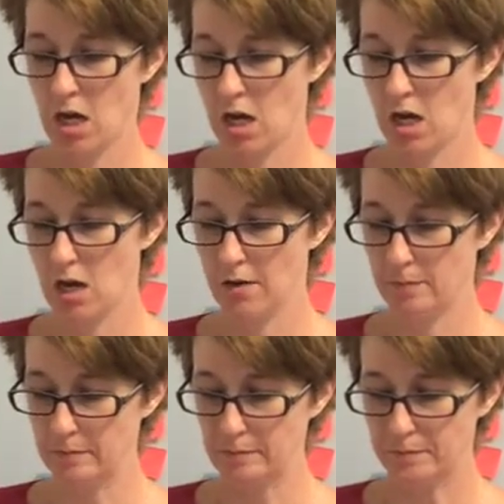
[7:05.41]

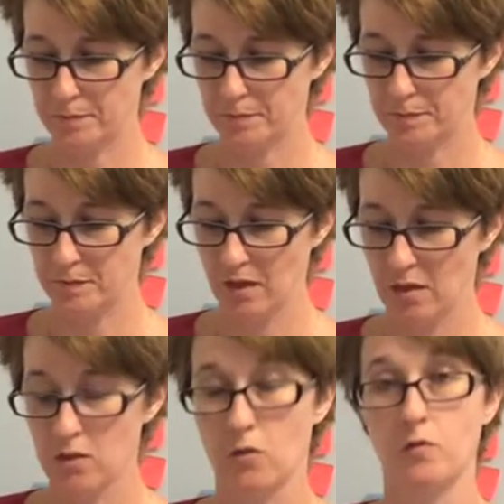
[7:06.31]
Um,
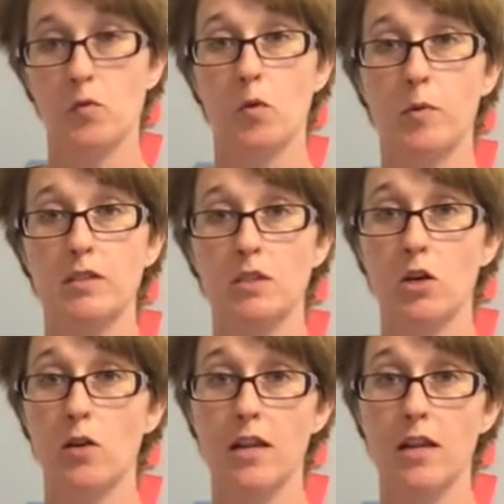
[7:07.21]
so a few more weeks to go.